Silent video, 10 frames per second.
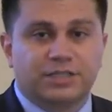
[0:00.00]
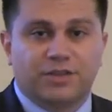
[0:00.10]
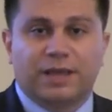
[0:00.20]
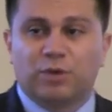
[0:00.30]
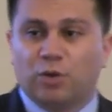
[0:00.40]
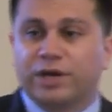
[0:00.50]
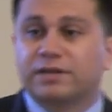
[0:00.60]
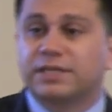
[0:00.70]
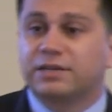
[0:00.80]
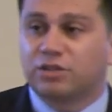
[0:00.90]
to them going
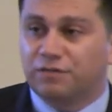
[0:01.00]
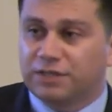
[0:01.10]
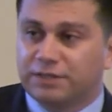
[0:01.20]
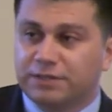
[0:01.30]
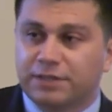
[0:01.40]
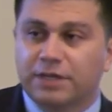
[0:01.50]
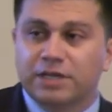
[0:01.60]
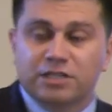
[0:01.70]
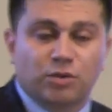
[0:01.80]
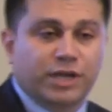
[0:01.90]
to seek services.
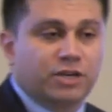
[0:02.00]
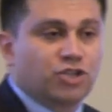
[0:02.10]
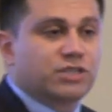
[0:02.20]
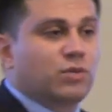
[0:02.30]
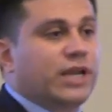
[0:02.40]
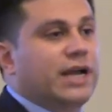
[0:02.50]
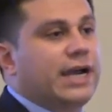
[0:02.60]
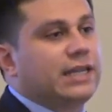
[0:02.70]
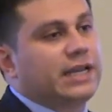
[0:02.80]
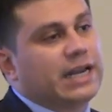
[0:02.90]
So again, just a way to
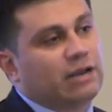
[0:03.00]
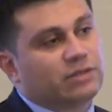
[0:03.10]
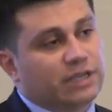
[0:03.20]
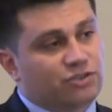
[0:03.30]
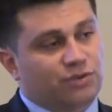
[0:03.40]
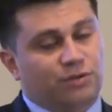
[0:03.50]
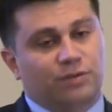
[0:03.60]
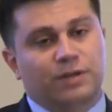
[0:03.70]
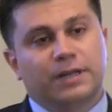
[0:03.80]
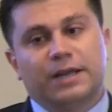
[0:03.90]
highlight how
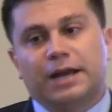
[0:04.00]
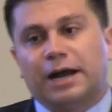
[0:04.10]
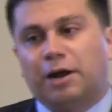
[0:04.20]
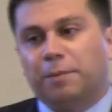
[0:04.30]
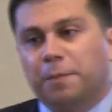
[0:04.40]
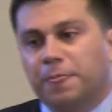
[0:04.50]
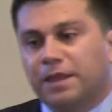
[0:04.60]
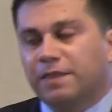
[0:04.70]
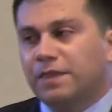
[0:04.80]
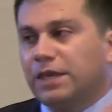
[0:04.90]
central um,
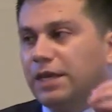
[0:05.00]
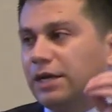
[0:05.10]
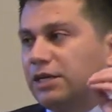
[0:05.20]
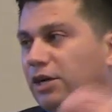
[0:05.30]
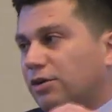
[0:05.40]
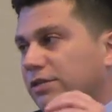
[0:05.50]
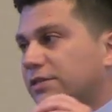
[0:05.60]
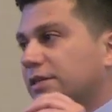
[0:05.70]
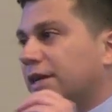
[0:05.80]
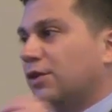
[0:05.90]
the
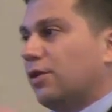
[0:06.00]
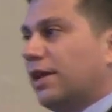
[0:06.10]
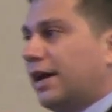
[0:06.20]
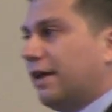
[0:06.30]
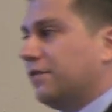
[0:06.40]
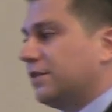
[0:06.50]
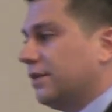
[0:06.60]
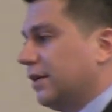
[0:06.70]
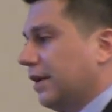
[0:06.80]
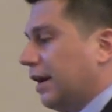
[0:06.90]
adults in their
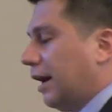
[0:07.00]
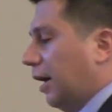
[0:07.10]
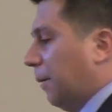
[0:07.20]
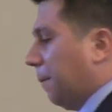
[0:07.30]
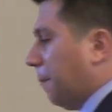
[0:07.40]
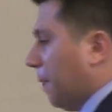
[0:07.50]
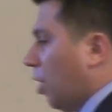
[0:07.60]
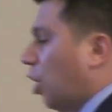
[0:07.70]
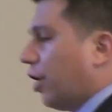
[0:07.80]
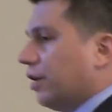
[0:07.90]
lives um,
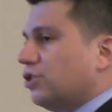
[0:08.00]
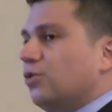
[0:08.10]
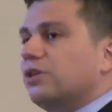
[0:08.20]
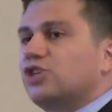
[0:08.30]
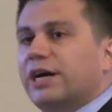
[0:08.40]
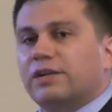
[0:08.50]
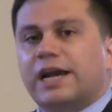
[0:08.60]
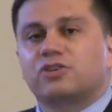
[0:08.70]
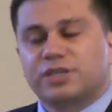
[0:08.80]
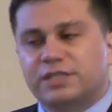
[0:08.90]
are to the child
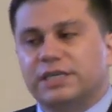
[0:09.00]
actually